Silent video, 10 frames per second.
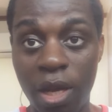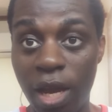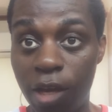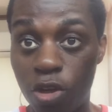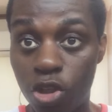
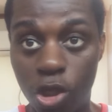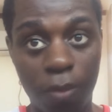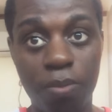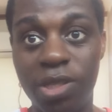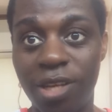And
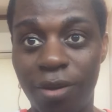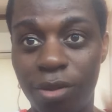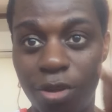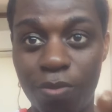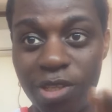don't miss out,
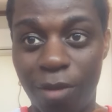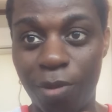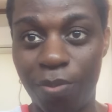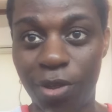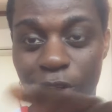
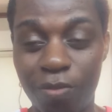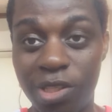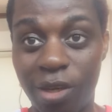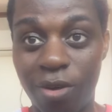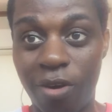people. Don't
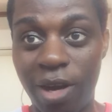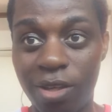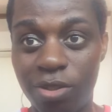miss out. All right.